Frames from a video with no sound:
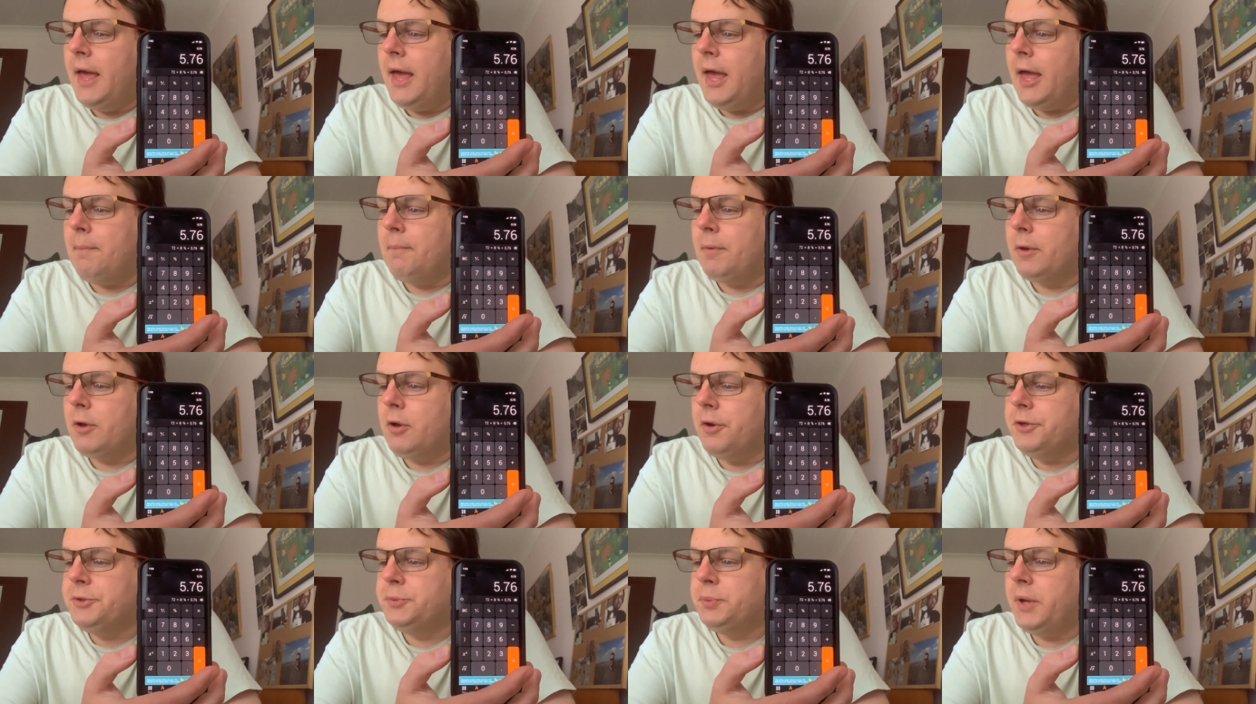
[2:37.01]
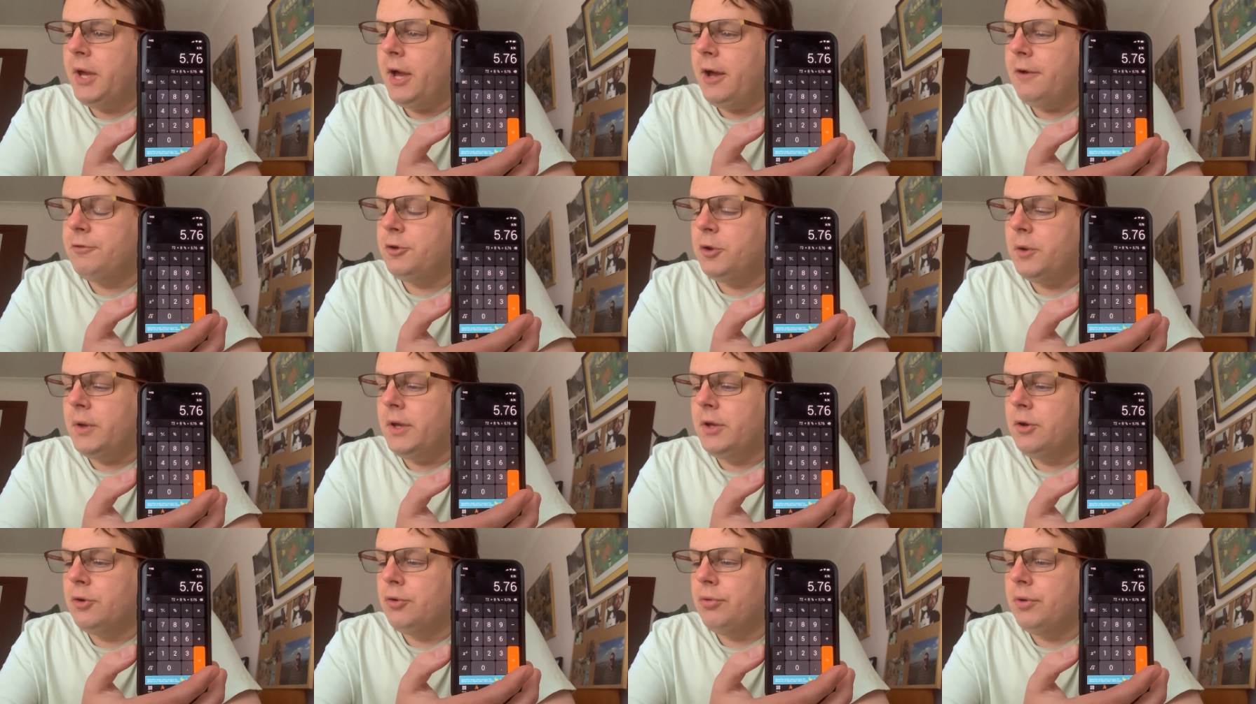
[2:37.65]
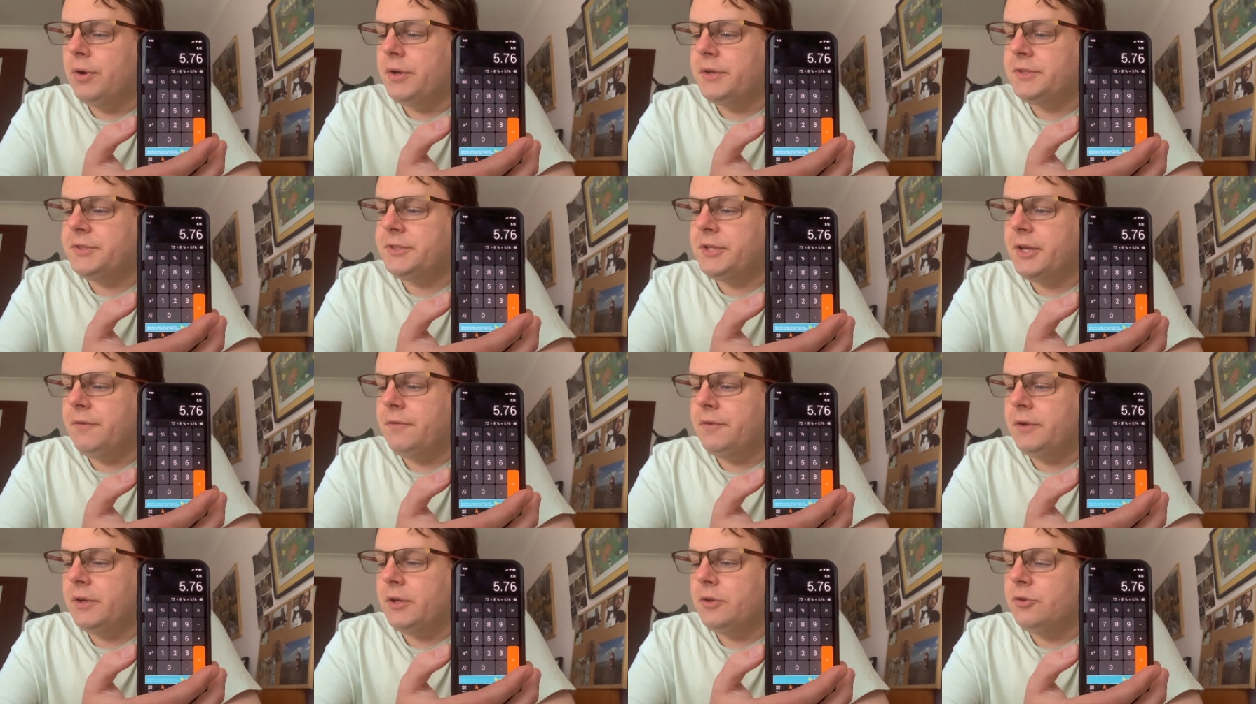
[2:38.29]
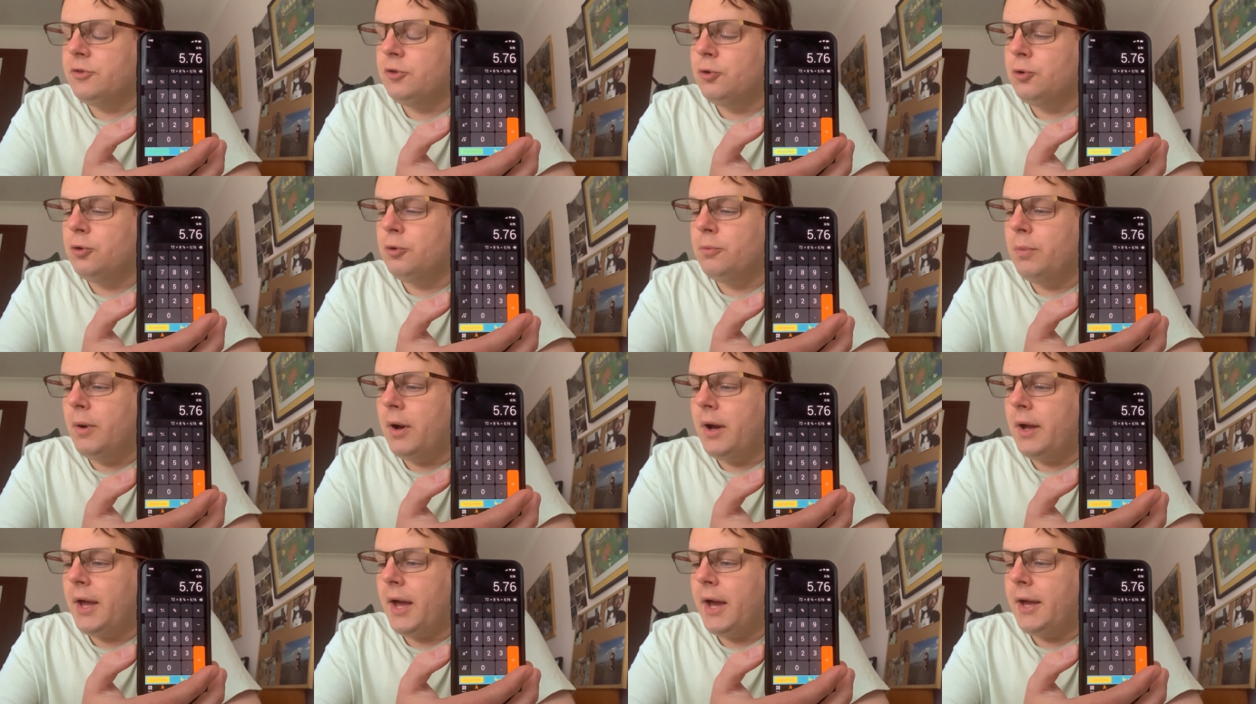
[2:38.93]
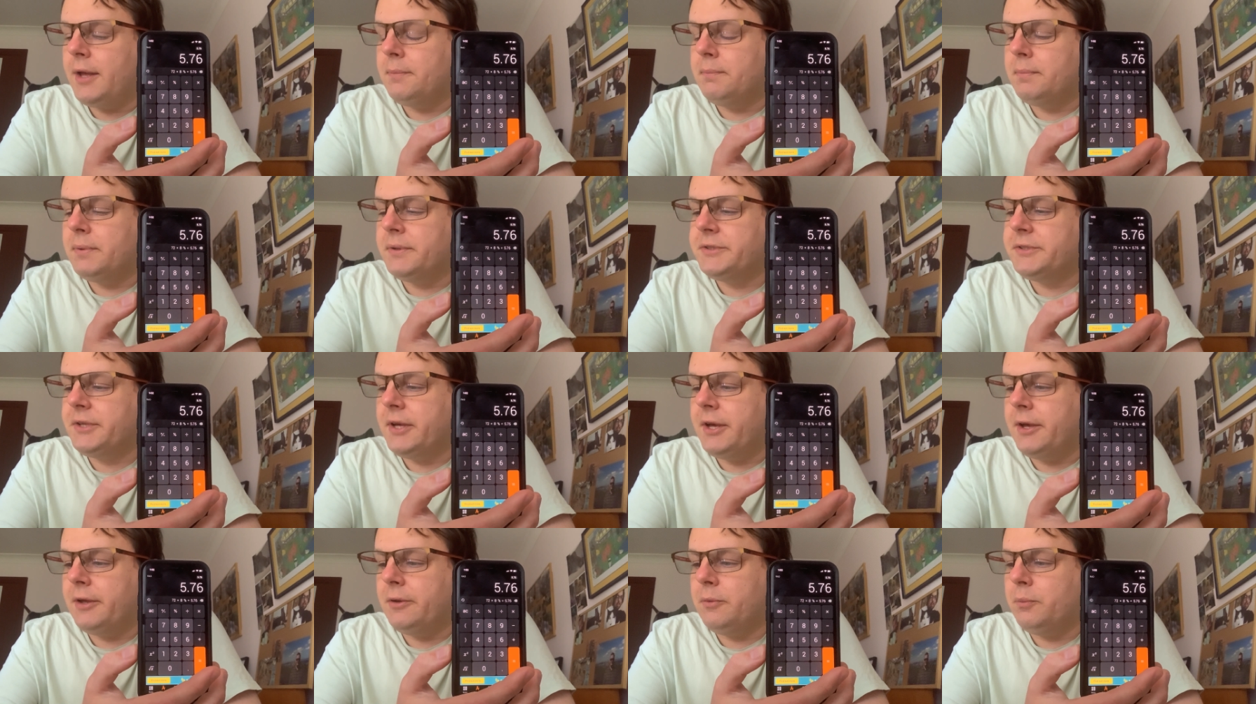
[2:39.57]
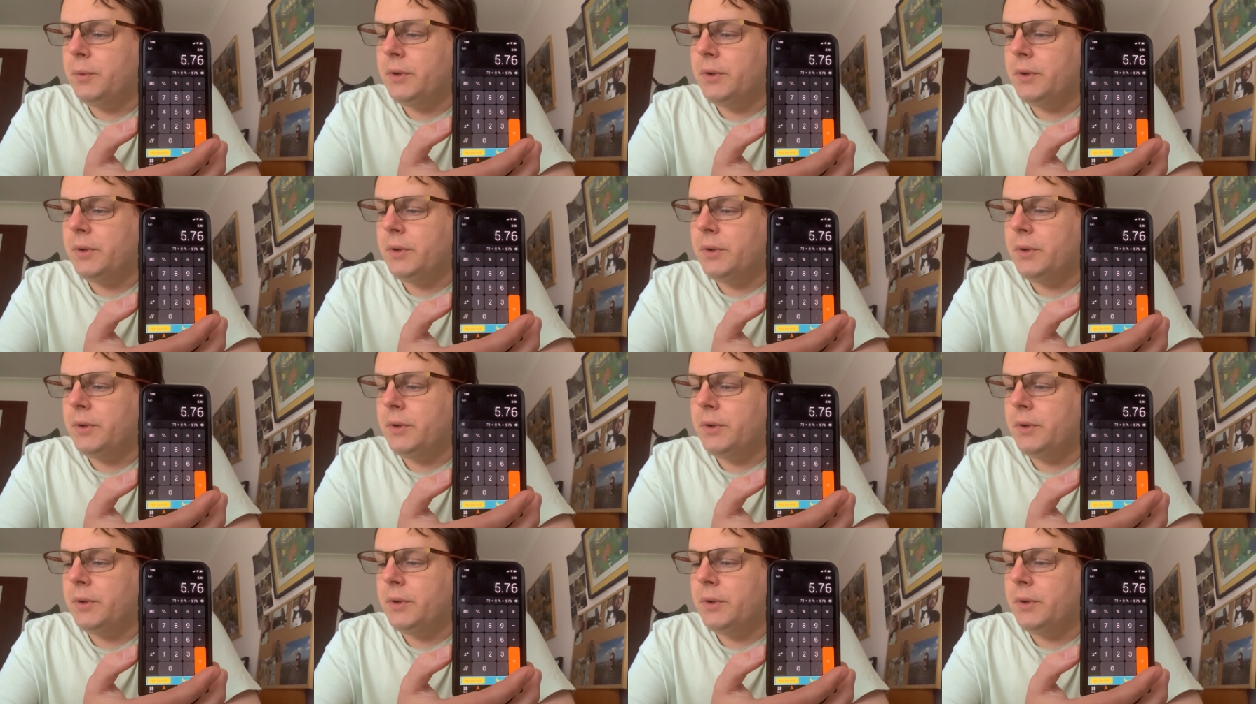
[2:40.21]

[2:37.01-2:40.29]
And because we have to increase 72 by 8%,